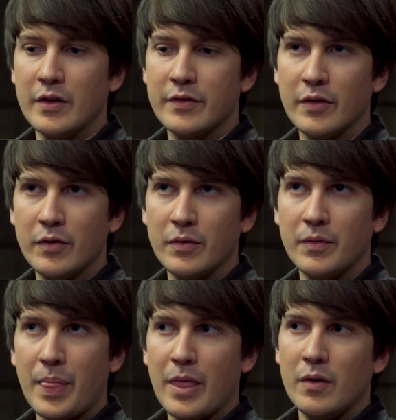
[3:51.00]

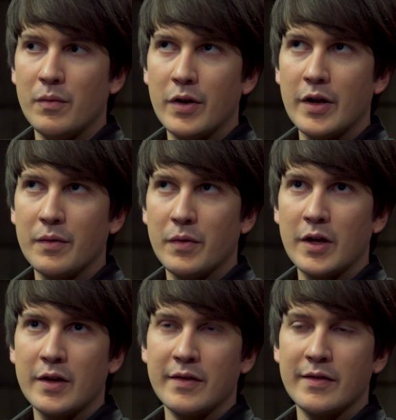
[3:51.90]
So what
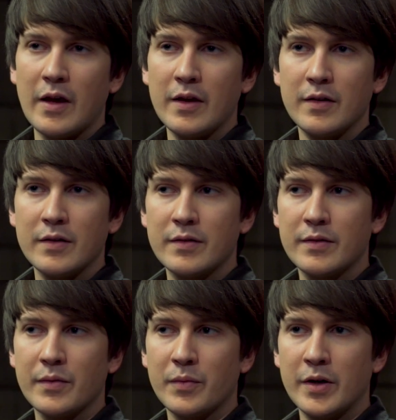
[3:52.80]
I can say
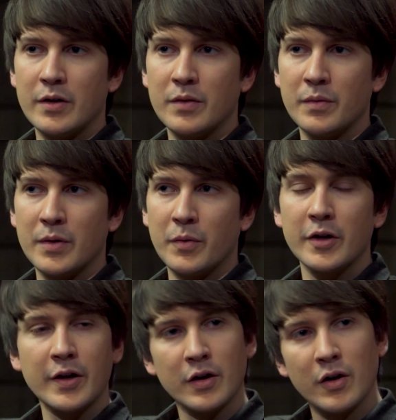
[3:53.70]
is we're
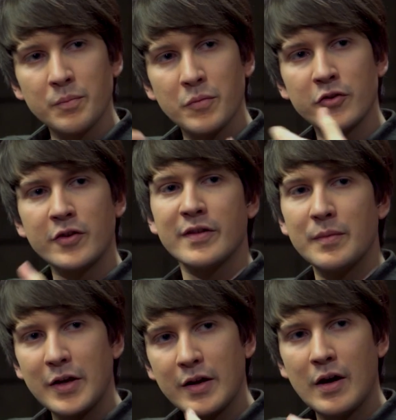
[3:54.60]
working on pushing
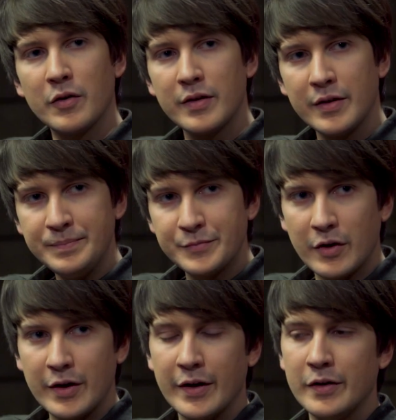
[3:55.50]
some data out there
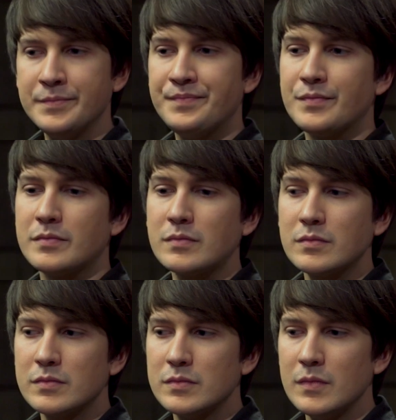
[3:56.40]
right now,
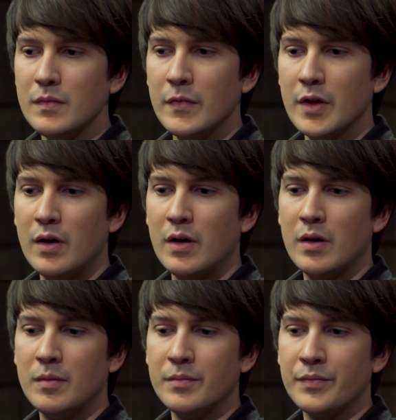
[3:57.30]

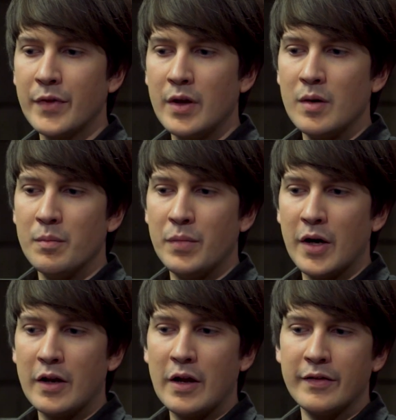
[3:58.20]

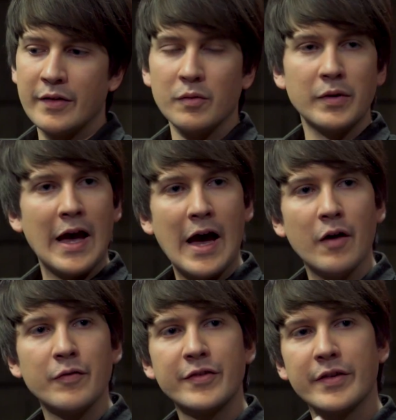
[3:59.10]
but until we
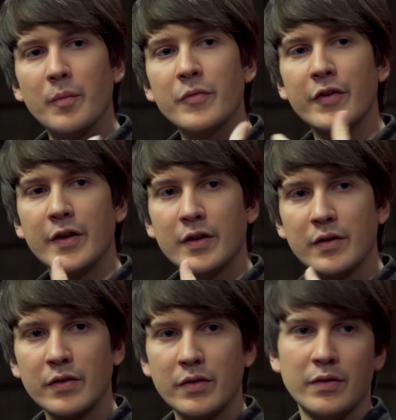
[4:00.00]
have
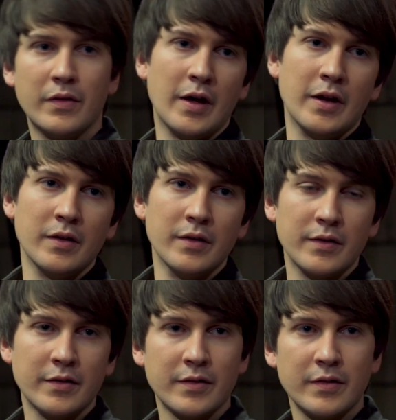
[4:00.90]
something that
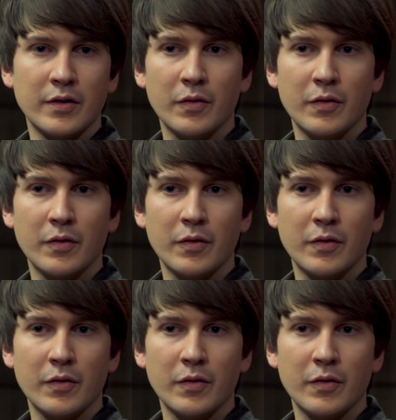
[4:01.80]
is